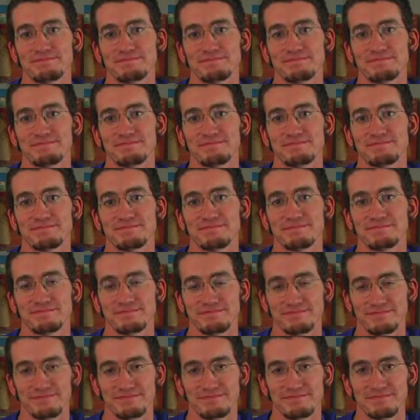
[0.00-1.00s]
Caleb,
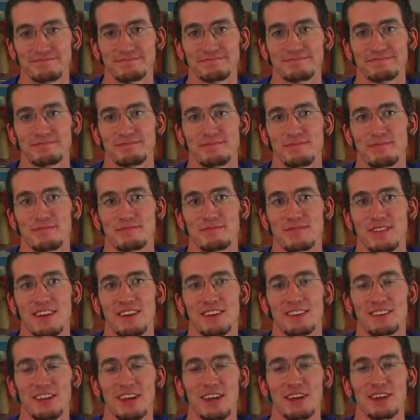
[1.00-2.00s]
where are you from?
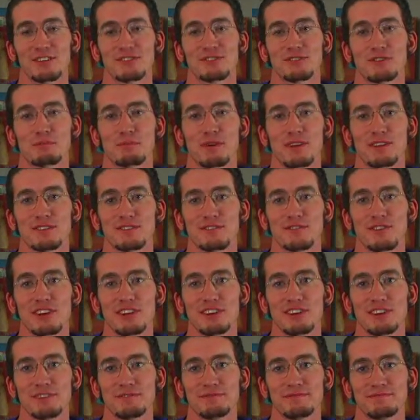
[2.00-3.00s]
Lancaster,
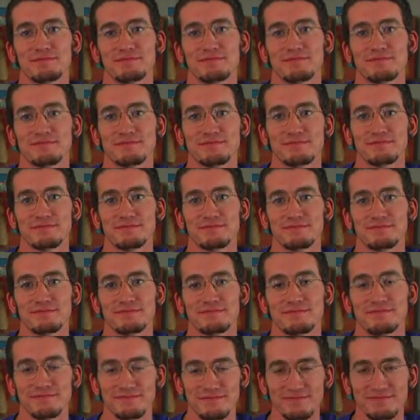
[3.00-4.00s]
Pennsylvania. Oh yeah.
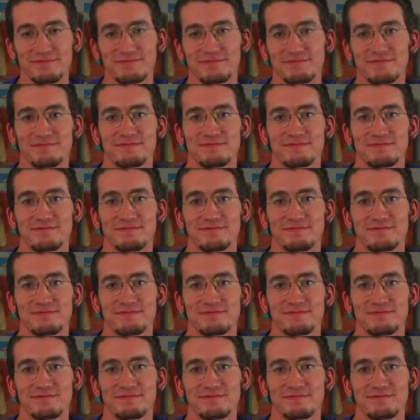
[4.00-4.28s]
Mm-hmm.